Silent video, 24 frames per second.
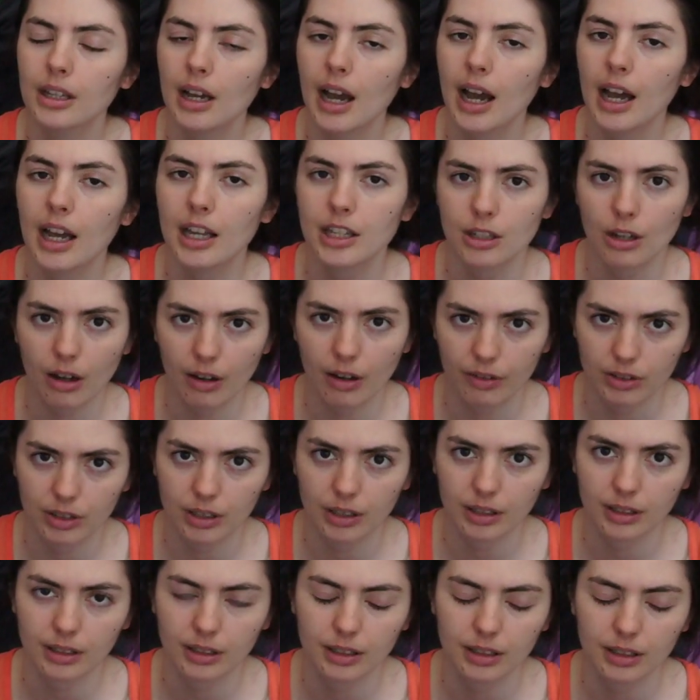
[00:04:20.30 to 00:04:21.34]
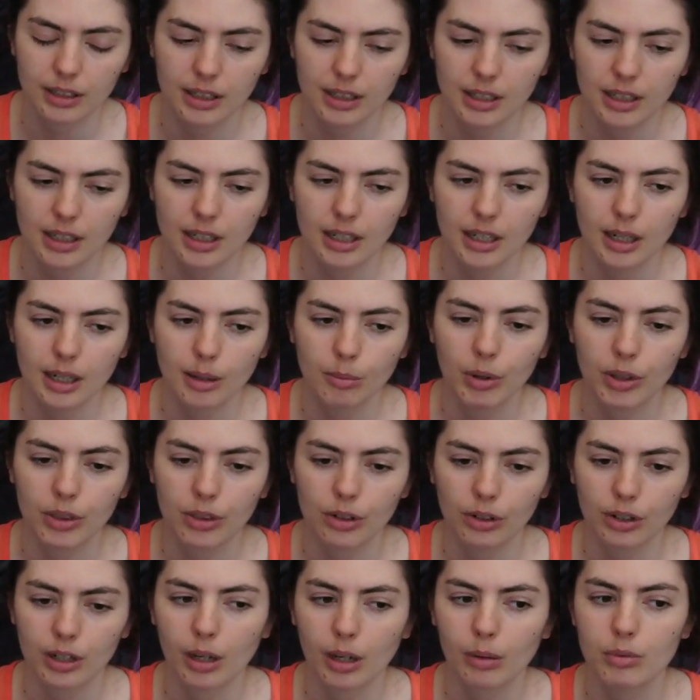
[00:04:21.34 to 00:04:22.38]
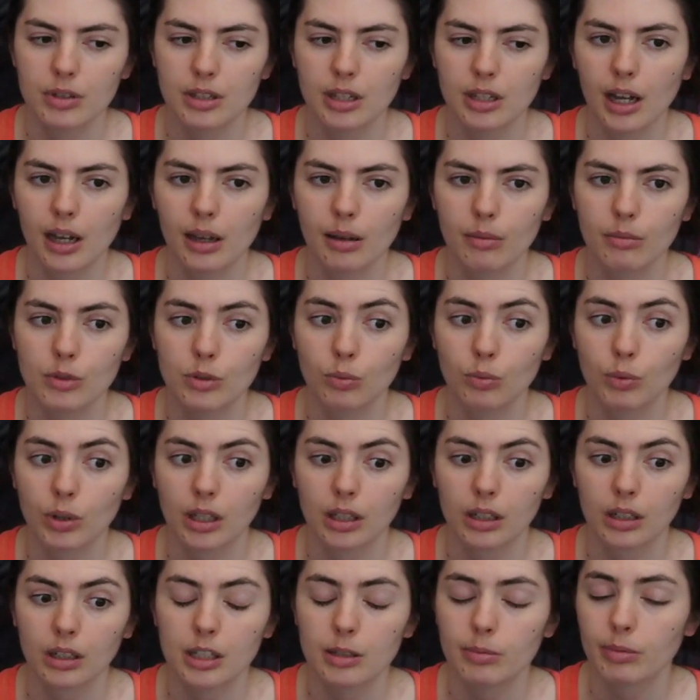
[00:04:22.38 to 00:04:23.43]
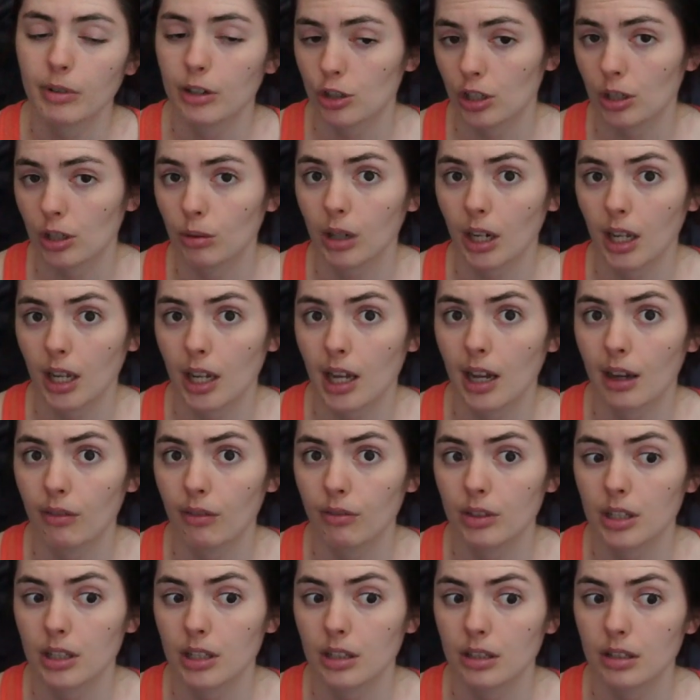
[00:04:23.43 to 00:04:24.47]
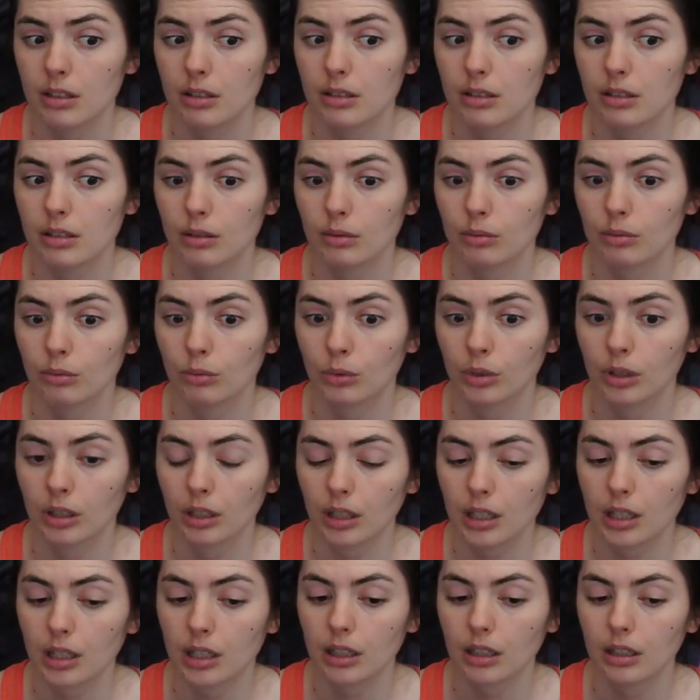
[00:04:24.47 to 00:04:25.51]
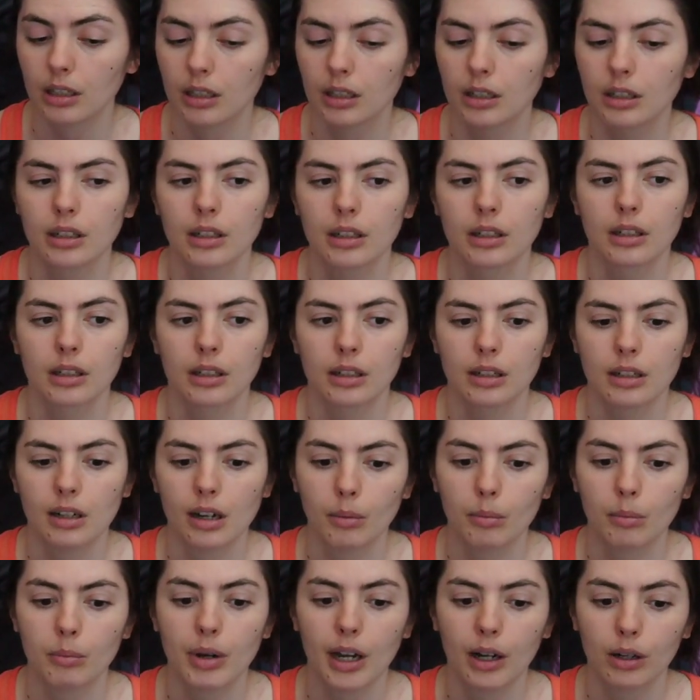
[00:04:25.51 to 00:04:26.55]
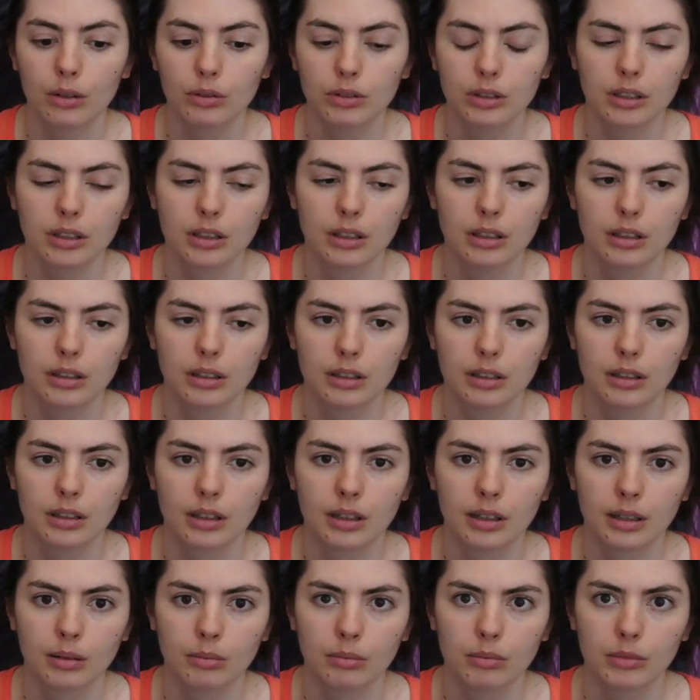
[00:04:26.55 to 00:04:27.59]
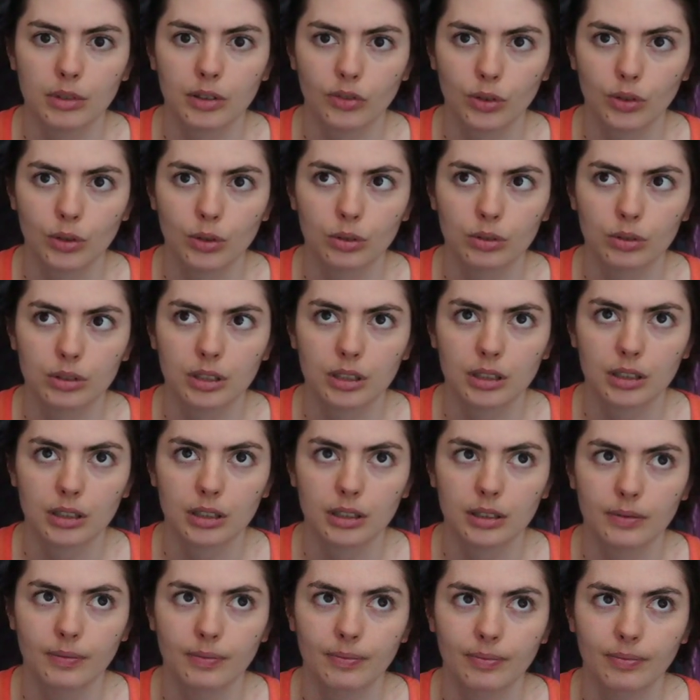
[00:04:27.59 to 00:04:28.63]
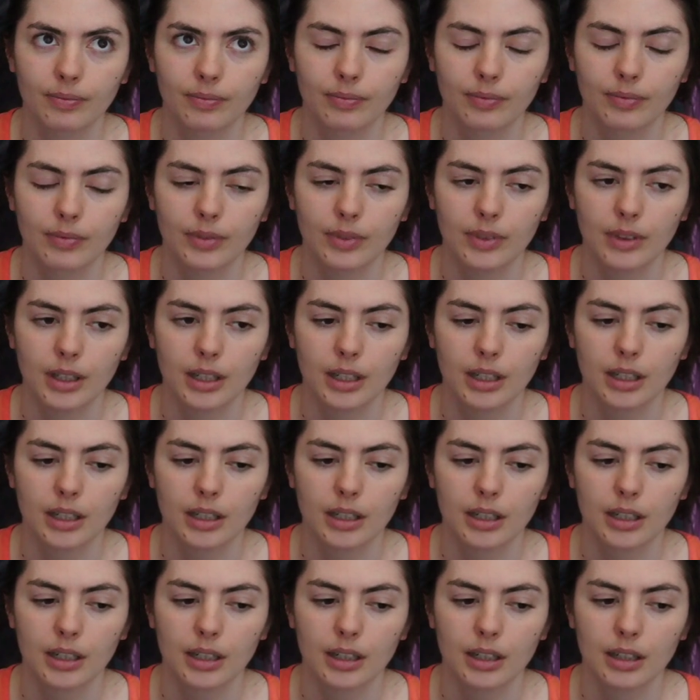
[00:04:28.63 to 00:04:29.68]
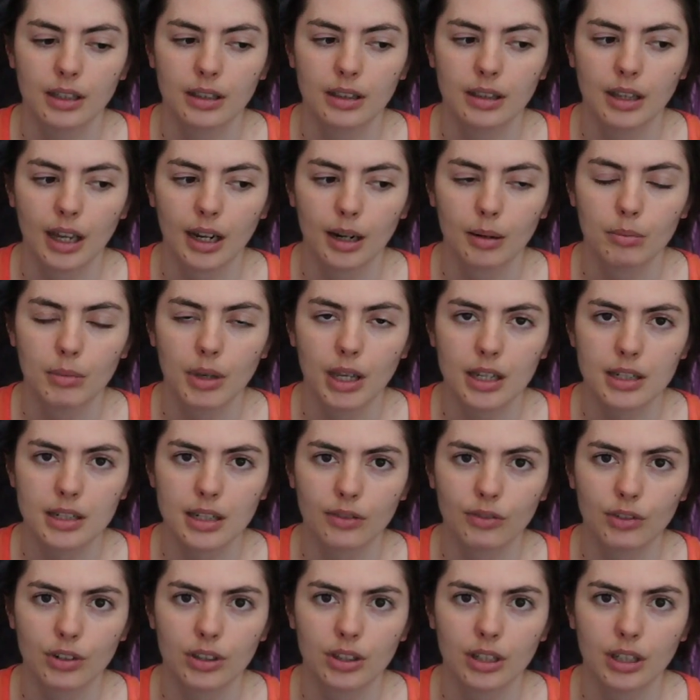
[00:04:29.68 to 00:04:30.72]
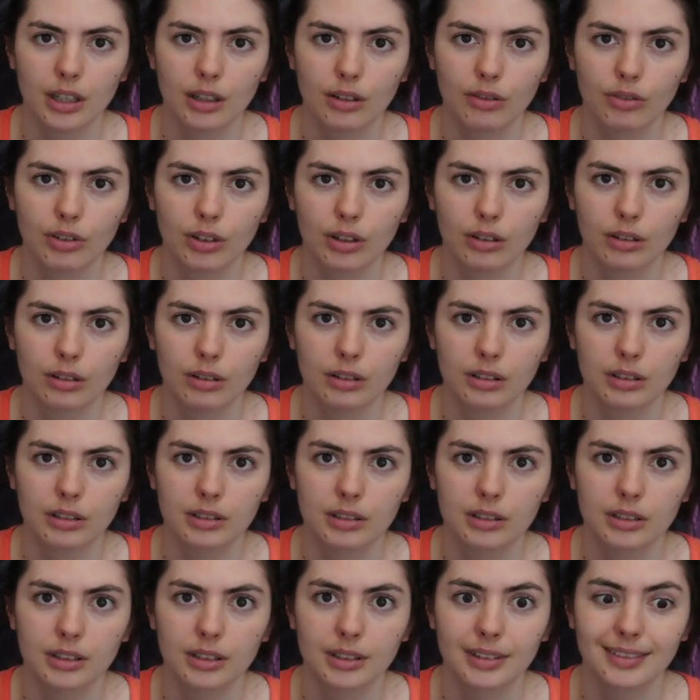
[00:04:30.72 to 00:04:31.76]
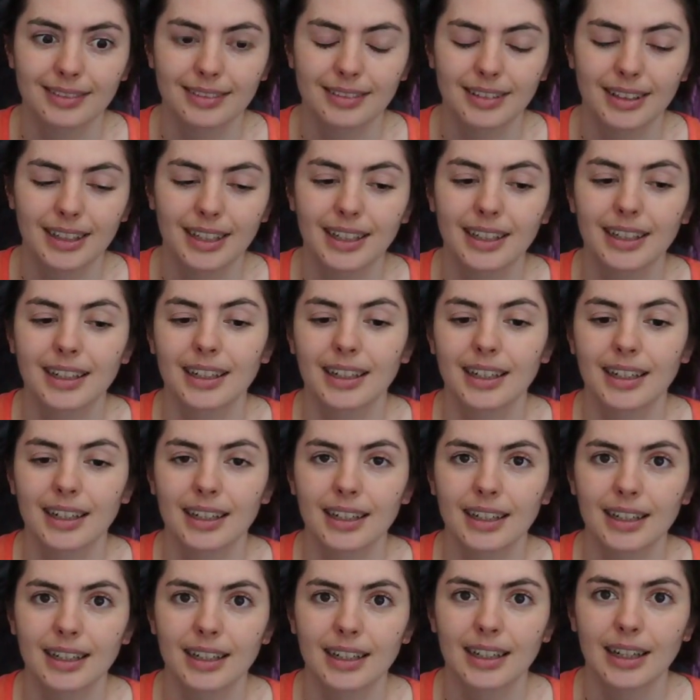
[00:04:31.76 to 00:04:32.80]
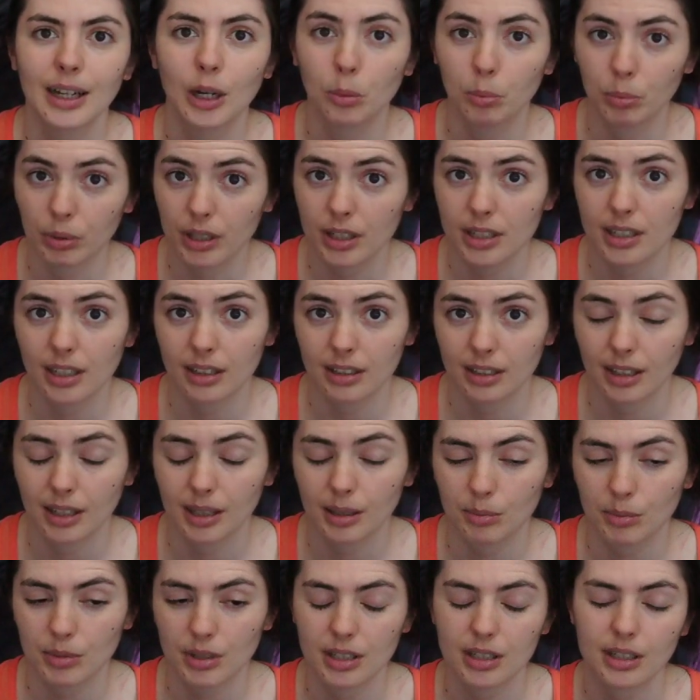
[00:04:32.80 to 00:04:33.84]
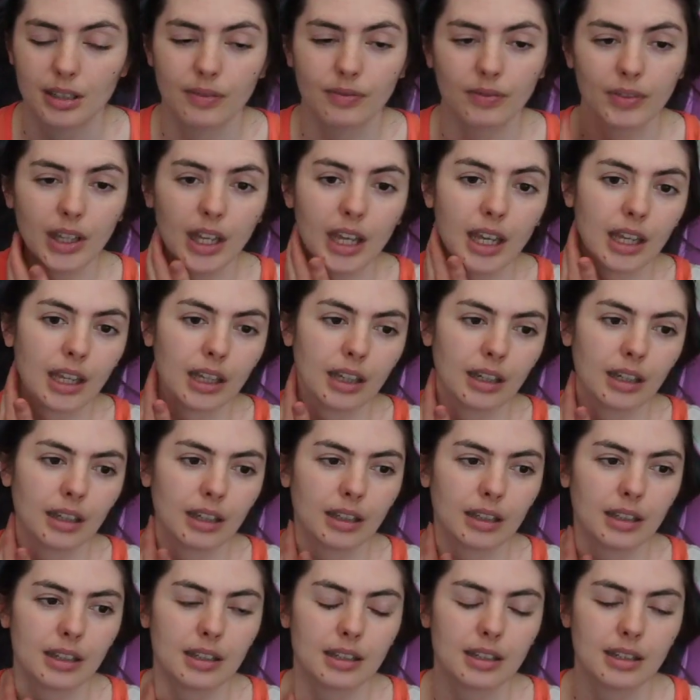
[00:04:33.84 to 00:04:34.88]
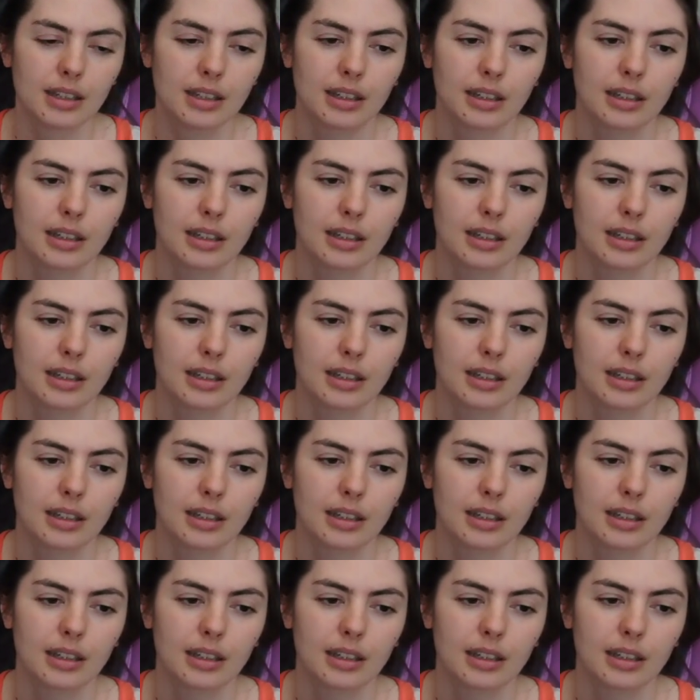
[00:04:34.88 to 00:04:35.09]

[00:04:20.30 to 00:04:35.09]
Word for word: as often. But there comes times when, especially when I have these really compounded um, difficulty that it makes everything feel helpless at times. And